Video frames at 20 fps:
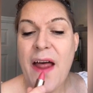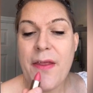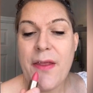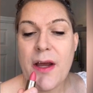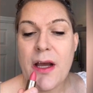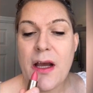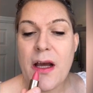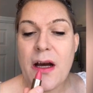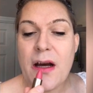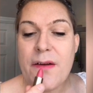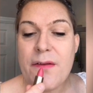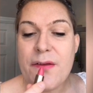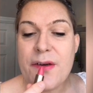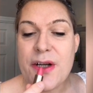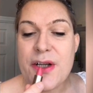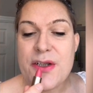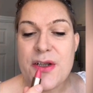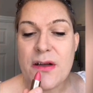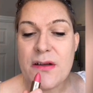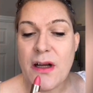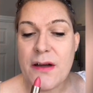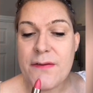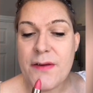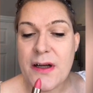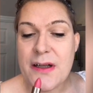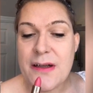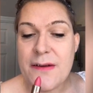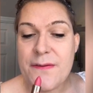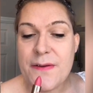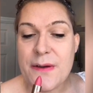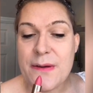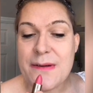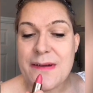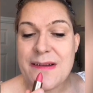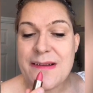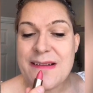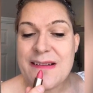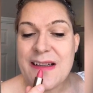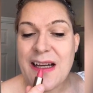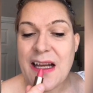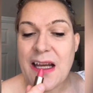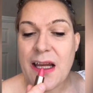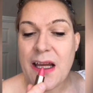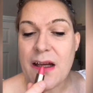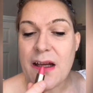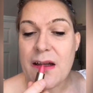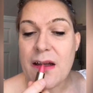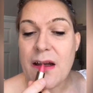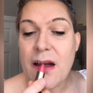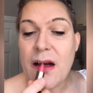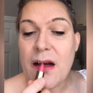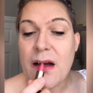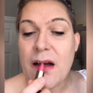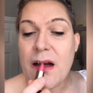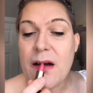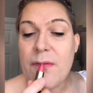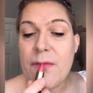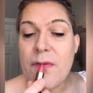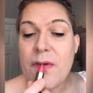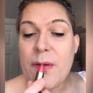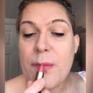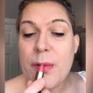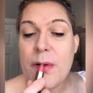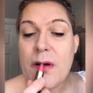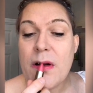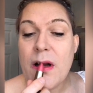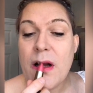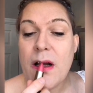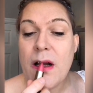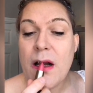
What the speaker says: the coverage on. I find it feels sticky and uncomfortable.